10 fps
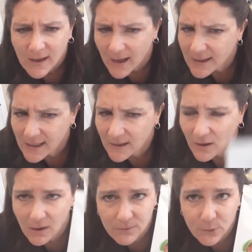Again, it
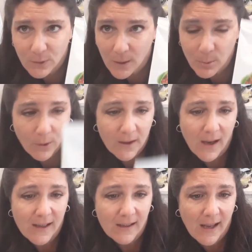called for ground pork.
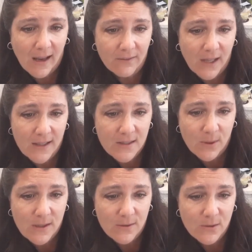I didn't have that, so I
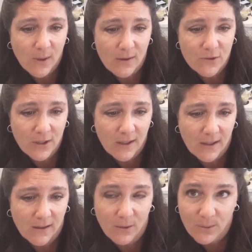used ground
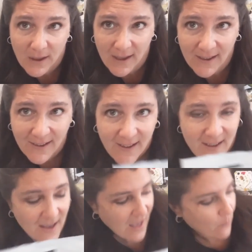chicken, okay?
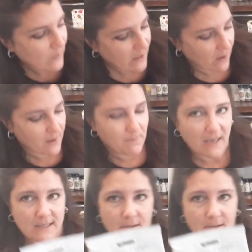We are a messy